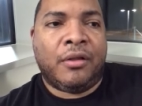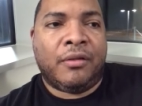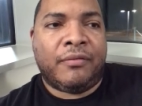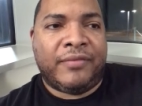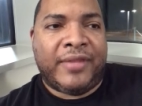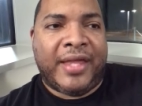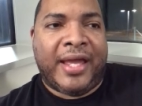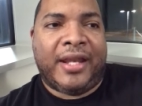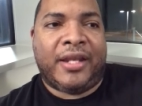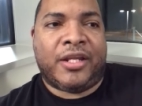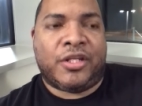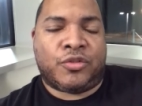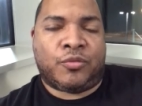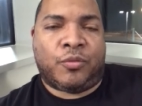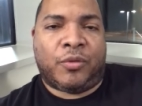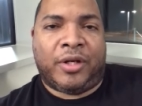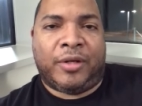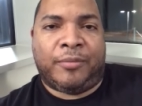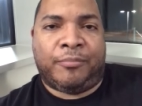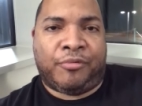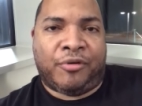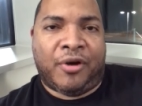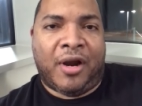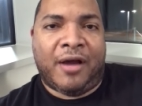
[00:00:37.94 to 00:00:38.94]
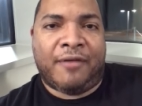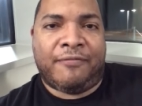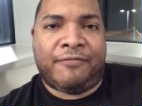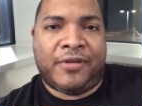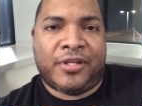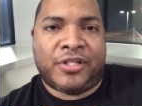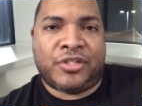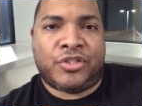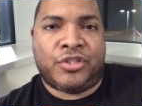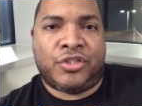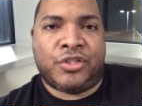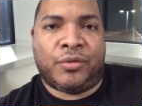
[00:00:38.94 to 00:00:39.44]
That is what a prophet
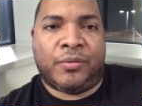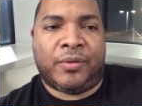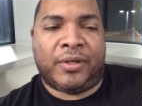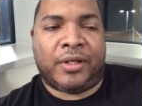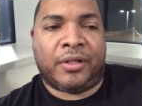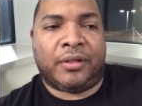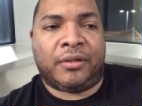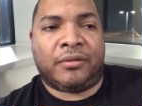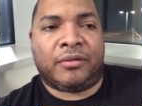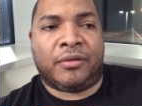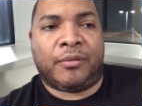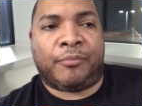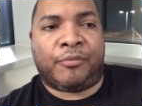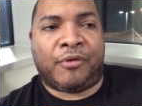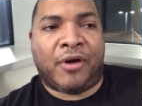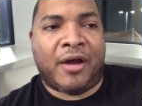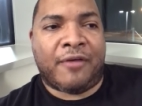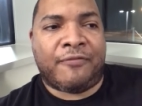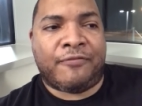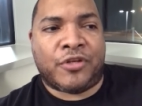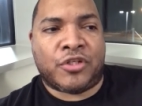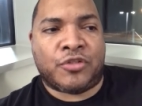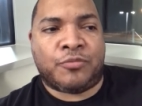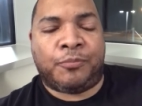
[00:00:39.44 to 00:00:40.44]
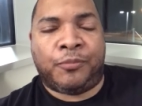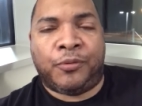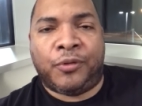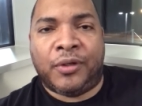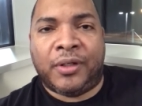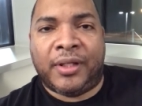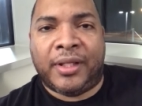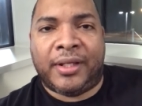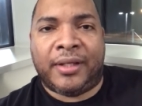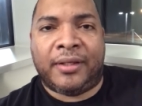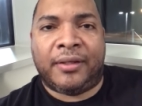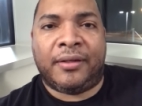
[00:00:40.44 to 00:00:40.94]
is doing. The prophet is
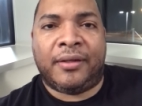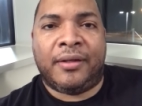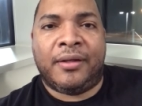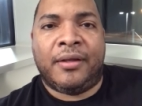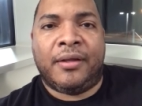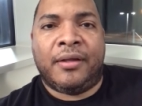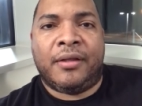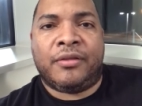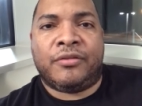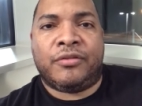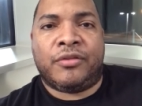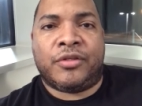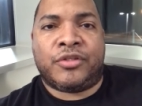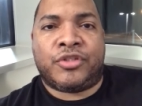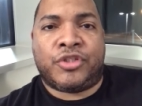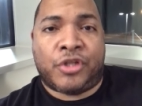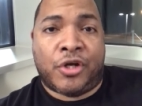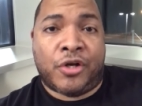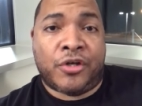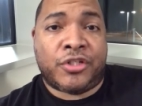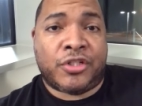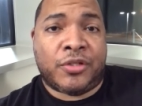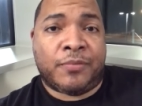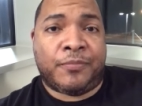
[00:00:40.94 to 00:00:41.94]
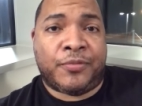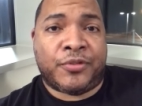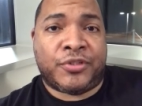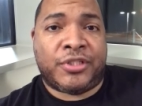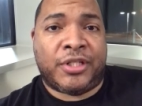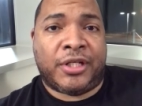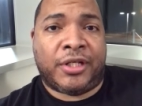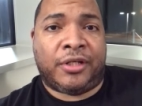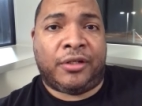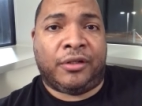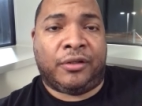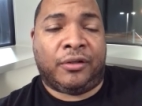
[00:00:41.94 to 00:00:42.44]
pulling the church in
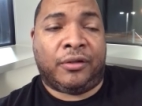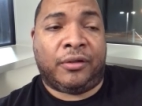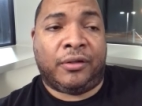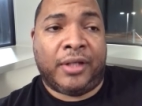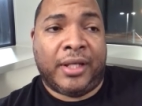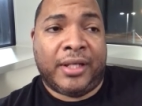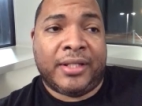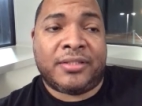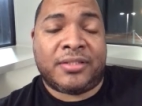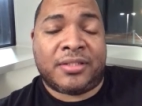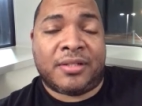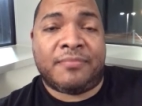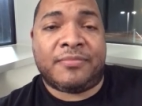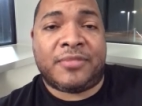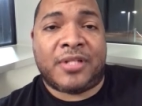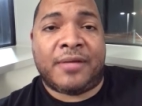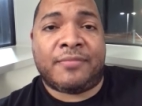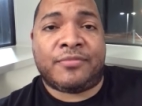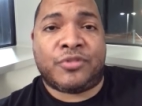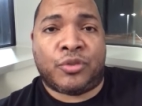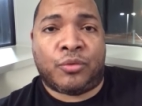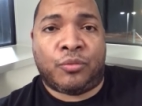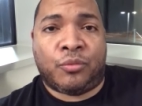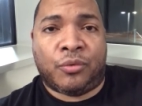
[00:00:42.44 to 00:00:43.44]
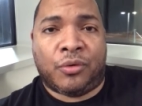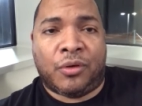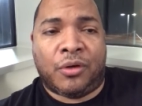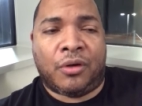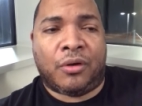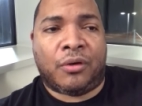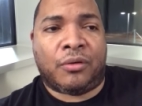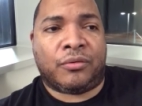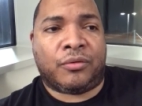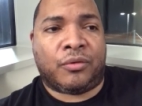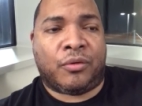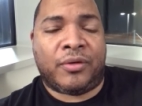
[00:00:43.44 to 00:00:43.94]
particular, and sometimes the
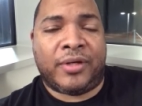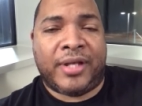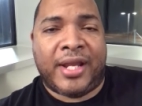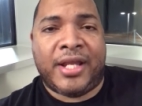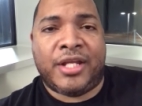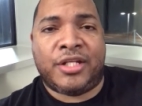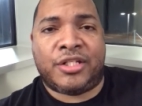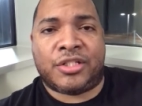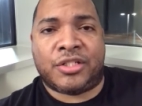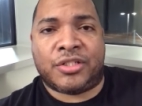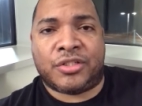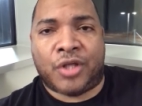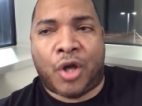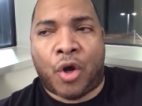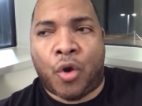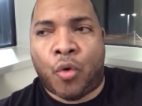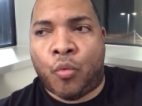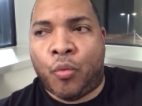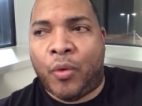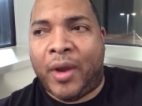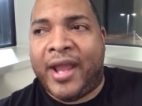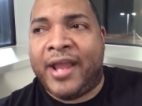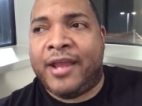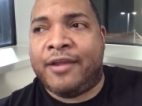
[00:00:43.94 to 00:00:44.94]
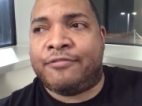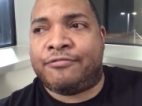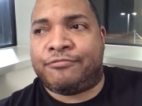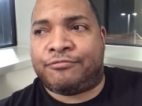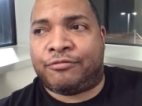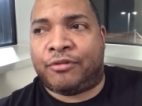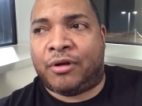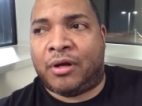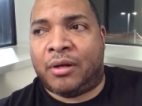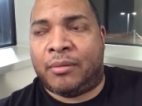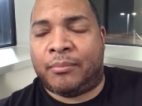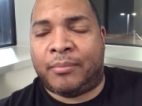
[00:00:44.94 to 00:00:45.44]
world or nations, away
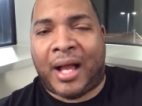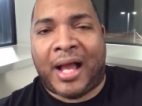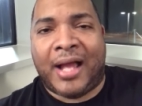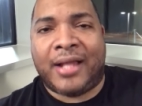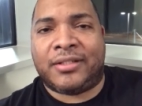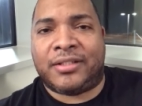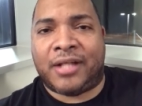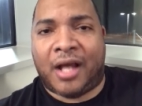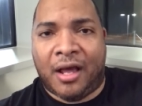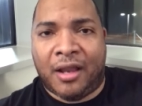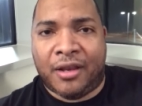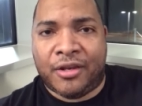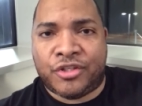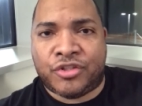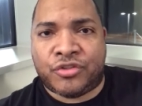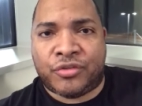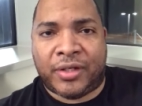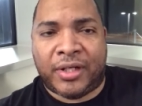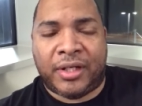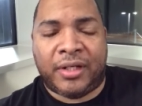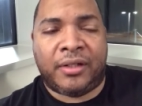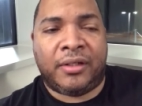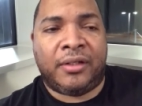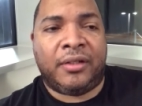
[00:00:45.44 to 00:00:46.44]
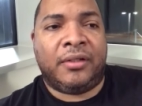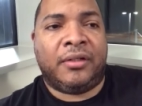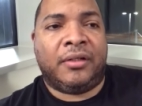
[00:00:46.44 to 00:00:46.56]
from idolatry,